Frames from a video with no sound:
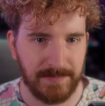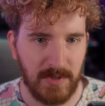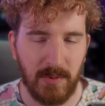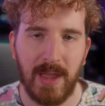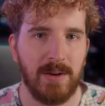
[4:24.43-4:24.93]

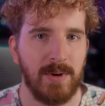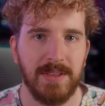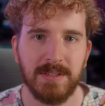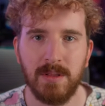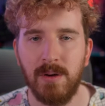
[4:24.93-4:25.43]
You can run
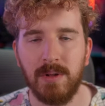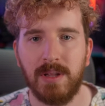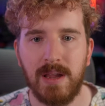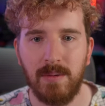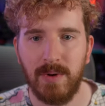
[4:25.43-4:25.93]
this
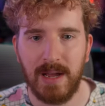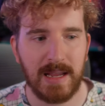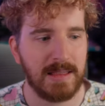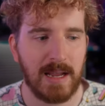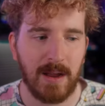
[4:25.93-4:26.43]
locally. When I
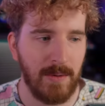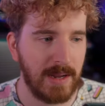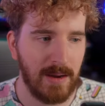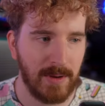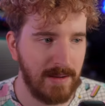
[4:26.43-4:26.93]
get that
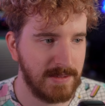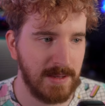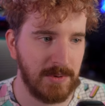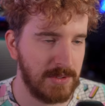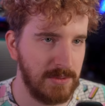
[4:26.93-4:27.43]
going, I will have a
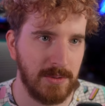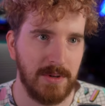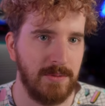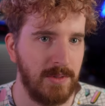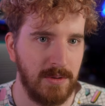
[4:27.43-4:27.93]
separate
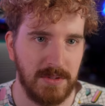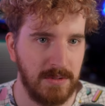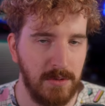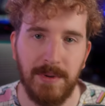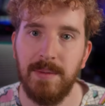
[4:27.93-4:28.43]
tutorial for those
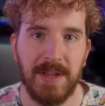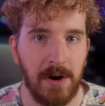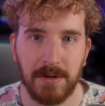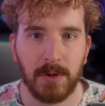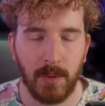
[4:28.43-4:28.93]
who want to be
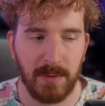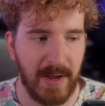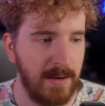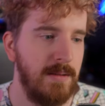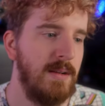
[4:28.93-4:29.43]
hardcore
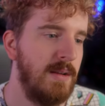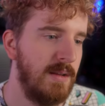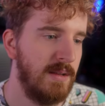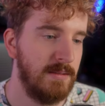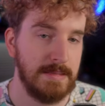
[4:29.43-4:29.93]
about it.
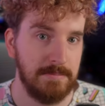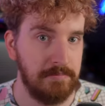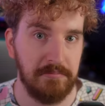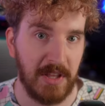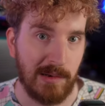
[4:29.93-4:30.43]

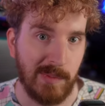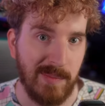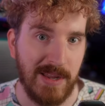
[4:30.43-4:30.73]
That'll be